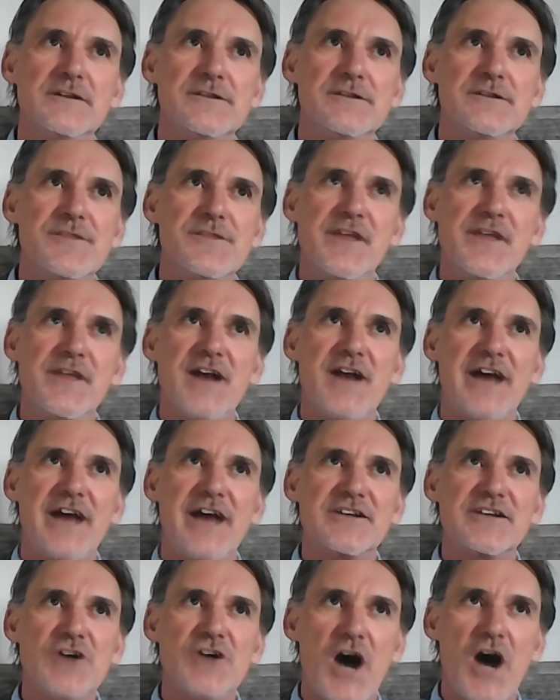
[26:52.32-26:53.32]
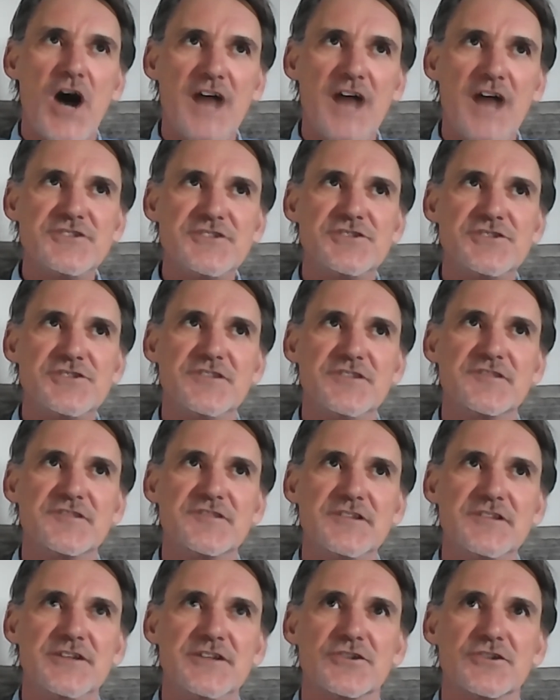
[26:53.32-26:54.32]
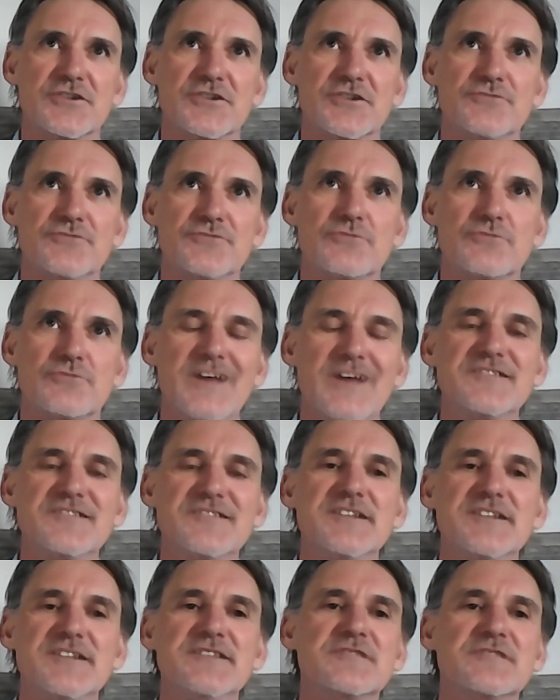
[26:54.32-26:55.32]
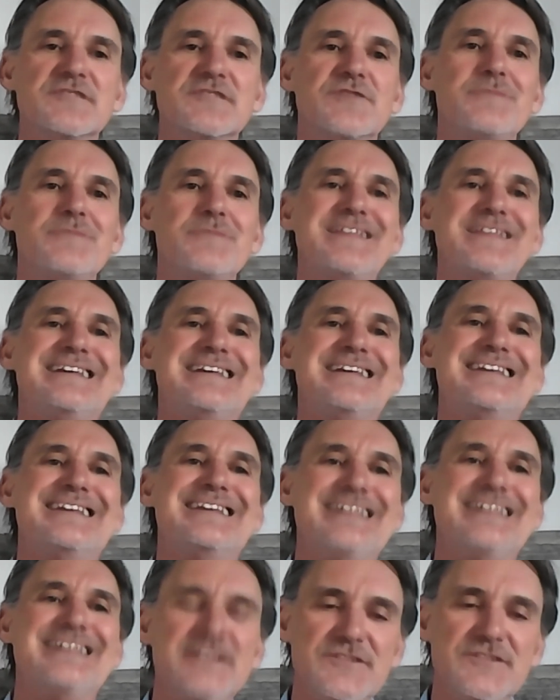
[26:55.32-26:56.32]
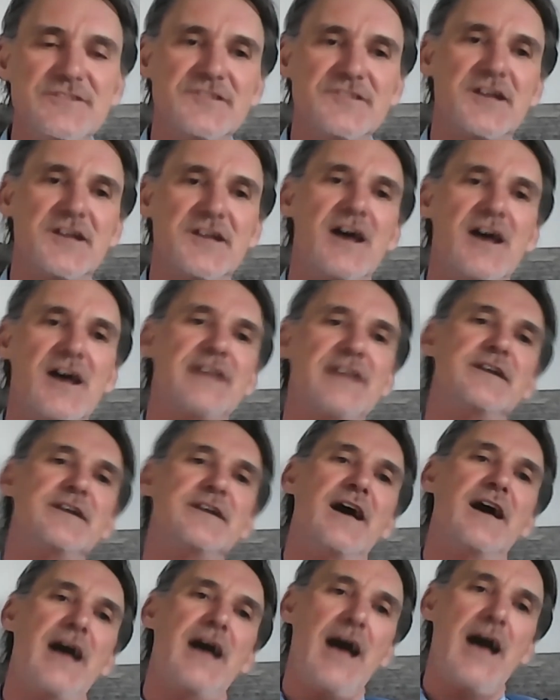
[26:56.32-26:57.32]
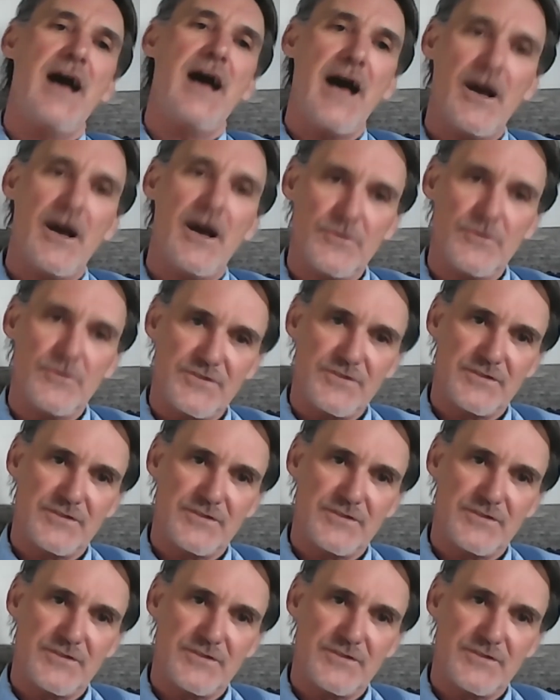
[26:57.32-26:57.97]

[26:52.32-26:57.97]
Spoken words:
that I consciously heard resonance from the inside out.